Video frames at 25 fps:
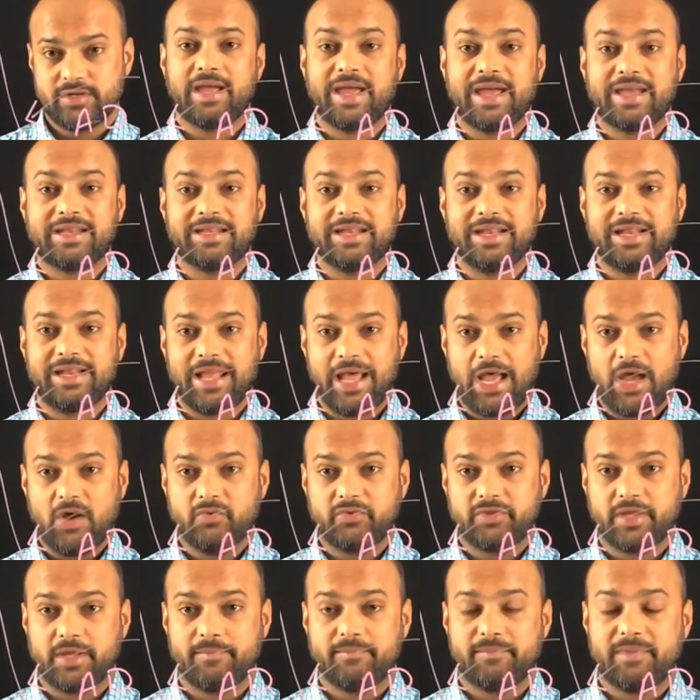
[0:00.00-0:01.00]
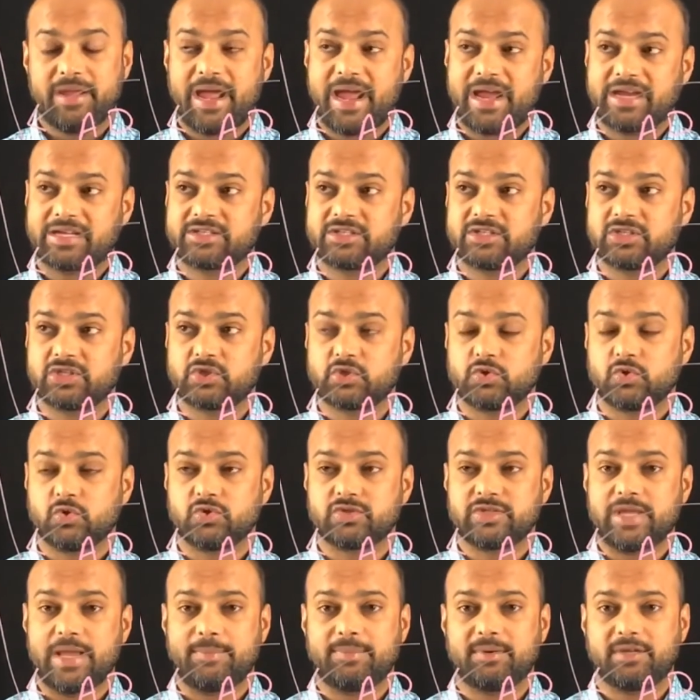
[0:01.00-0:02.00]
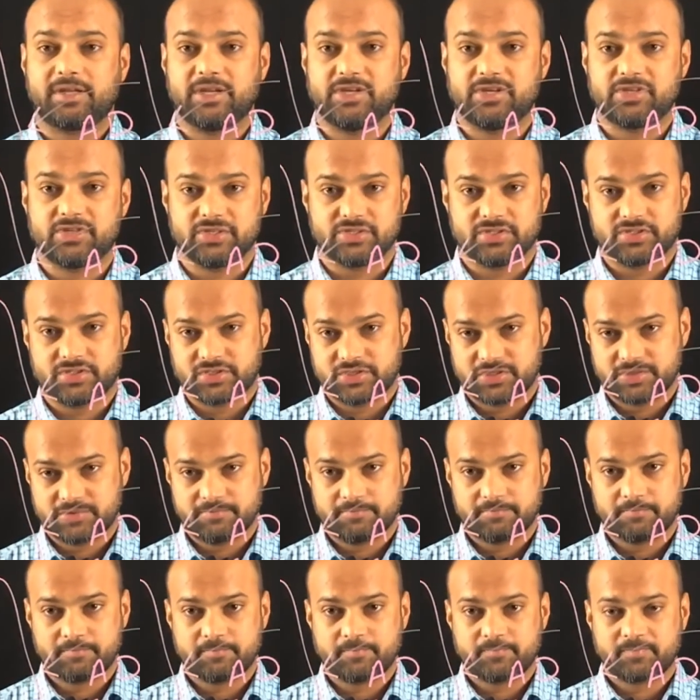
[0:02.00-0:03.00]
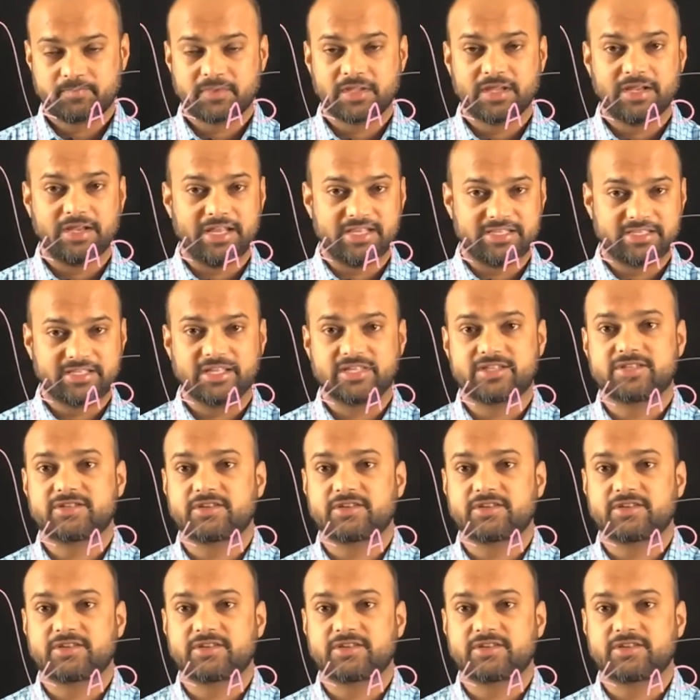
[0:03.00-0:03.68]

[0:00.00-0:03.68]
and allow them access to those applications. Let's get